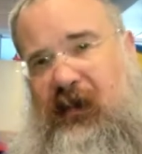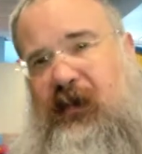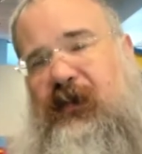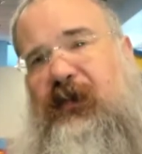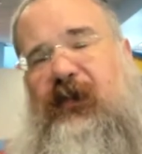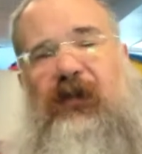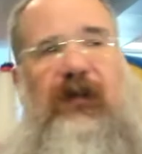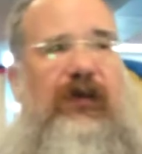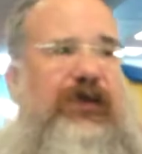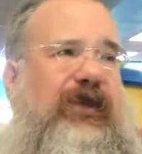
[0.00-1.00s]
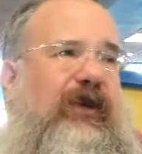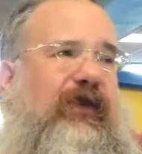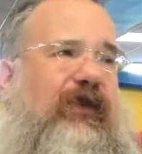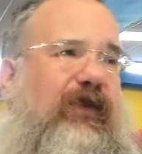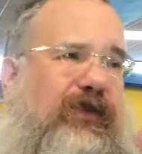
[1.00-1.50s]
here's the
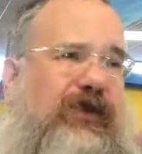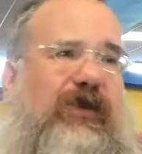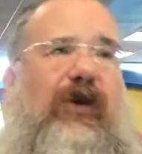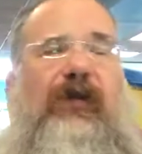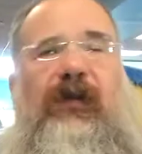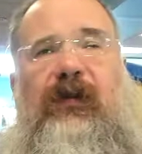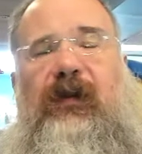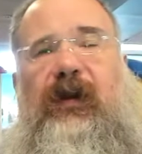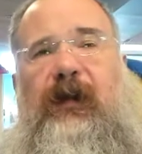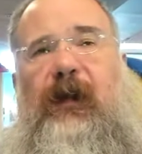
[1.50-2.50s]
solution, so just go and do it.